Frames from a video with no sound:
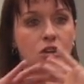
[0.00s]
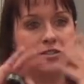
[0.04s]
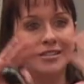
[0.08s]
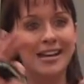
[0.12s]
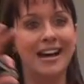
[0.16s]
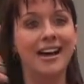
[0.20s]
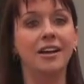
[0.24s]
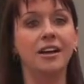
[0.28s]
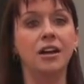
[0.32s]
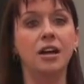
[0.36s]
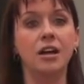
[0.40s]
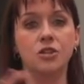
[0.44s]

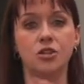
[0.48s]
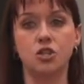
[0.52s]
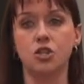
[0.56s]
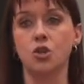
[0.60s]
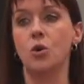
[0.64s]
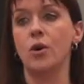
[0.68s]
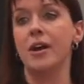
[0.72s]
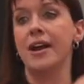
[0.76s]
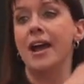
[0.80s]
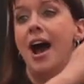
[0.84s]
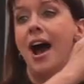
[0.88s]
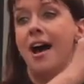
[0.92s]
tell a
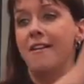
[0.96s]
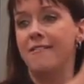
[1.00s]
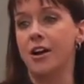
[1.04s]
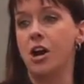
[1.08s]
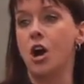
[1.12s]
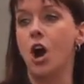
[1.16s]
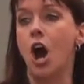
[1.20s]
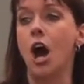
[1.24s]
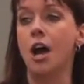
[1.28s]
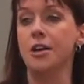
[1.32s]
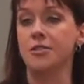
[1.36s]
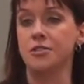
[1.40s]
story of a
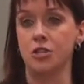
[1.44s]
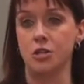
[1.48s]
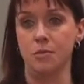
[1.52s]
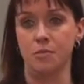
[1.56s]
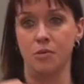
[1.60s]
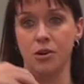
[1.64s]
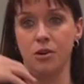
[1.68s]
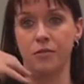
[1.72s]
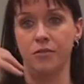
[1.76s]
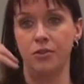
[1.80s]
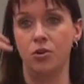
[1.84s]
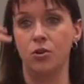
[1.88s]

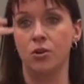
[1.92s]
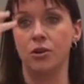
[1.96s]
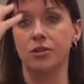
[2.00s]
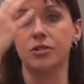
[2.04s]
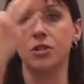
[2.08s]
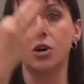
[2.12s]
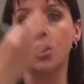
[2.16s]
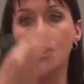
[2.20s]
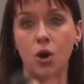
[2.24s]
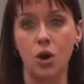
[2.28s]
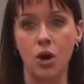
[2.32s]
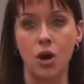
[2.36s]
customer of
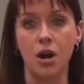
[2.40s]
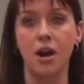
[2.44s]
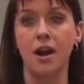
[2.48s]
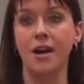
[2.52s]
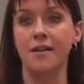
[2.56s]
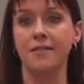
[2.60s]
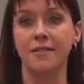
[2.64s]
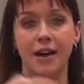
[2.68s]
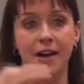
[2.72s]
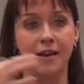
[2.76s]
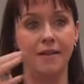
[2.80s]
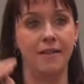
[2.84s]
yours or
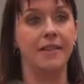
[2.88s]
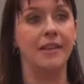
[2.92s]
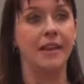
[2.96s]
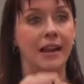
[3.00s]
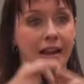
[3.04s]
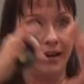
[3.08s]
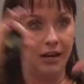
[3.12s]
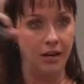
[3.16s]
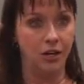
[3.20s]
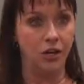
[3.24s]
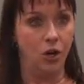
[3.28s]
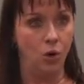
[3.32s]
of uh,
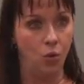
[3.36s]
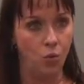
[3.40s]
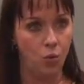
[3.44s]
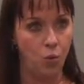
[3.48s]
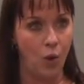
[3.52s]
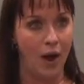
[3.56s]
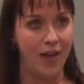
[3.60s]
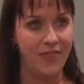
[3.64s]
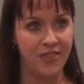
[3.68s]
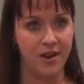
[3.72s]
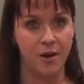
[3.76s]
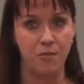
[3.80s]
like, you know
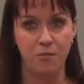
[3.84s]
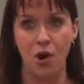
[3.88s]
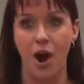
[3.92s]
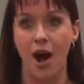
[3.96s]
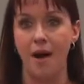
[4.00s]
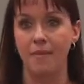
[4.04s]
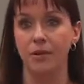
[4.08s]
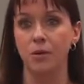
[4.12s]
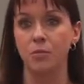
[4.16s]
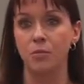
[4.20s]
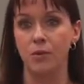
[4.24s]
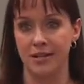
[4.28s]
what their
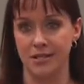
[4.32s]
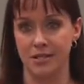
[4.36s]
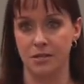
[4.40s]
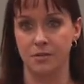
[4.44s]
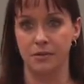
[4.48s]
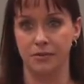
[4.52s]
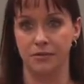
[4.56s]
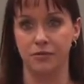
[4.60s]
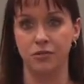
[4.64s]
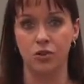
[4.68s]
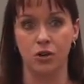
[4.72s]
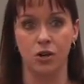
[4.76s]
problem was
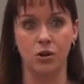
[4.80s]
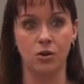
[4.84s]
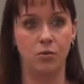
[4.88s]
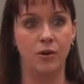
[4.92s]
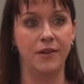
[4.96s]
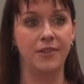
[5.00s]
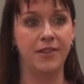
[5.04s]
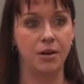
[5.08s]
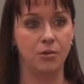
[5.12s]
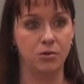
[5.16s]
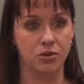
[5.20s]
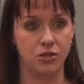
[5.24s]
before
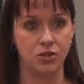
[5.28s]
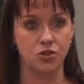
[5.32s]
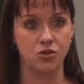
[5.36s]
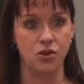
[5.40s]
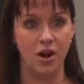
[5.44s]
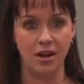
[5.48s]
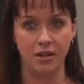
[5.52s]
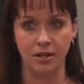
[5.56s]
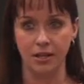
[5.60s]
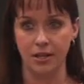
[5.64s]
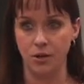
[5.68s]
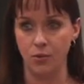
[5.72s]
what they were
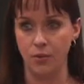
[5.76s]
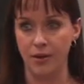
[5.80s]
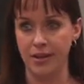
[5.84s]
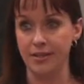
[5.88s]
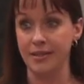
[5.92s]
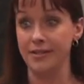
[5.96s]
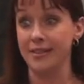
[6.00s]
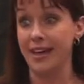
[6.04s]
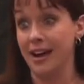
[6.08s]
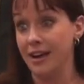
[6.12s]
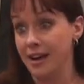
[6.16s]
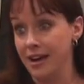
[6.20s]
struggling
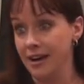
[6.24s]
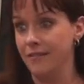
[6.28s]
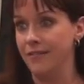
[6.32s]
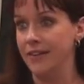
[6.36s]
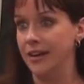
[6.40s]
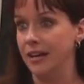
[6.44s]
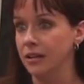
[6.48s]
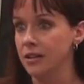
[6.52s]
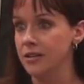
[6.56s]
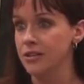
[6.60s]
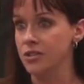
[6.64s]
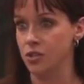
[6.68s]
with and that kind of
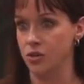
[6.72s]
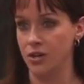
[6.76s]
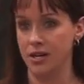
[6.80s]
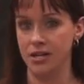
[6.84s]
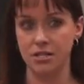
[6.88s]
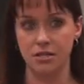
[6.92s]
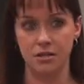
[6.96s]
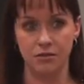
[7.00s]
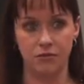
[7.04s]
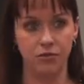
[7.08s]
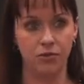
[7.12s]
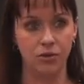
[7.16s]

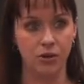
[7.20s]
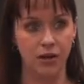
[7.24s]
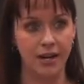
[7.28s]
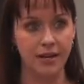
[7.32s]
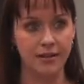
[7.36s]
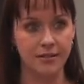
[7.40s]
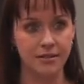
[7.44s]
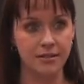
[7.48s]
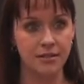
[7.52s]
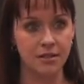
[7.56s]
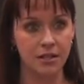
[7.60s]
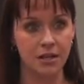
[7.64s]
illustrates it for
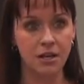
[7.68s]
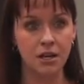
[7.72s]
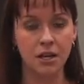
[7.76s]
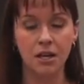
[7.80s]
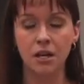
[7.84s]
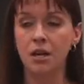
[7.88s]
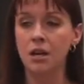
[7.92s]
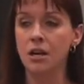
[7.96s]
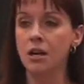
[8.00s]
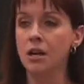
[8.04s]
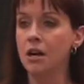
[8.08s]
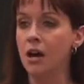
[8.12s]
us
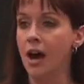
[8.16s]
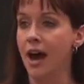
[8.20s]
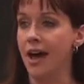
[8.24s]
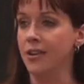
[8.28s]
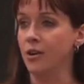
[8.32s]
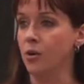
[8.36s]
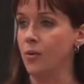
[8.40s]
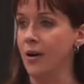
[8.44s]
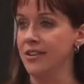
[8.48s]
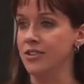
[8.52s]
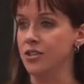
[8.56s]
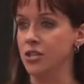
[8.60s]

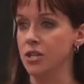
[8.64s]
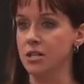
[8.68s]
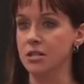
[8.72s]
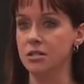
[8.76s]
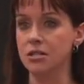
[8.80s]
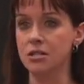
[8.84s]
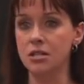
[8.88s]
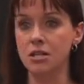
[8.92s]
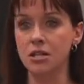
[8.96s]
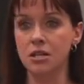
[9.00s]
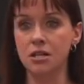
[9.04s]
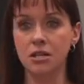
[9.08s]
other
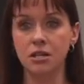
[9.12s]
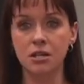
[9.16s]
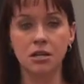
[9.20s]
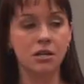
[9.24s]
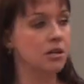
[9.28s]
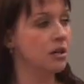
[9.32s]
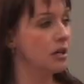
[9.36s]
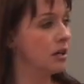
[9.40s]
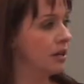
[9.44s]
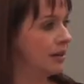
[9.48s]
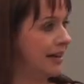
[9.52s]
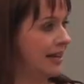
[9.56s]
questions
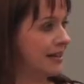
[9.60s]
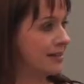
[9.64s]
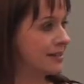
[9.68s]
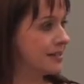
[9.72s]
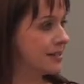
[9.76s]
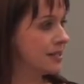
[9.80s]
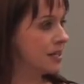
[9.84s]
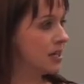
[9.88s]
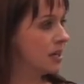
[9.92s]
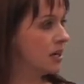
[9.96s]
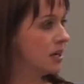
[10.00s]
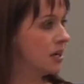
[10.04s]
yes
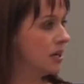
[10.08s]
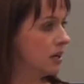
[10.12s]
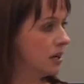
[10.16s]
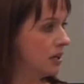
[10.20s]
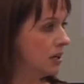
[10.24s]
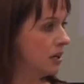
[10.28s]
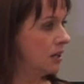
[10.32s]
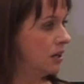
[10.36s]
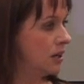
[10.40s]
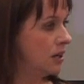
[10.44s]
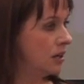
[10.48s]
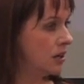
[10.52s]
uh, an
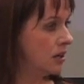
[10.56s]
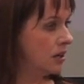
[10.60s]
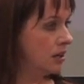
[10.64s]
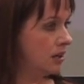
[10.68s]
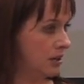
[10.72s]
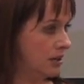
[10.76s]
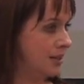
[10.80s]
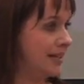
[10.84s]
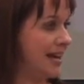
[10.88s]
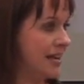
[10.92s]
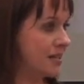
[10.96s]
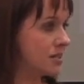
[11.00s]

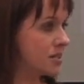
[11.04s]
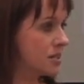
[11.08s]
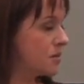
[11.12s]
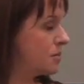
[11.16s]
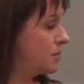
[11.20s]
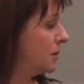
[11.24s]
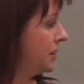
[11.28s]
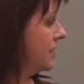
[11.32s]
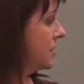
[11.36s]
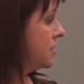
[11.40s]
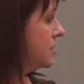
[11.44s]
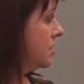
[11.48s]
observation yes
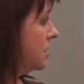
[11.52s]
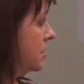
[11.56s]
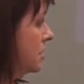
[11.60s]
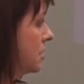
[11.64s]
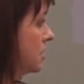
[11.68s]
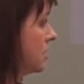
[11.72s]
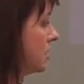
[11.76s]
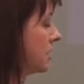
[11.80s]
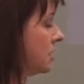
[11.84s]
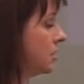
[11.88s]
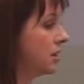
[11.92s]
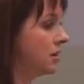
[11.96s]
when please you,
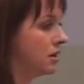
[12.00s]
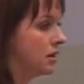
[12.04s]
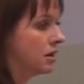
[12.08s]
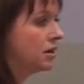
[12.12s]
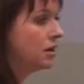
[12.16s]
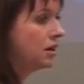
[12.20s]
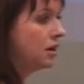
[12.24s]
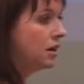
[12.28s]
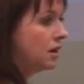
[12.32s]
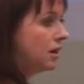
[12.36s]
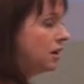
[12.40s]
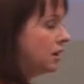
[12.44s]
when you
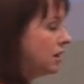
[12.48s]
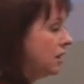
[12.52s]
talked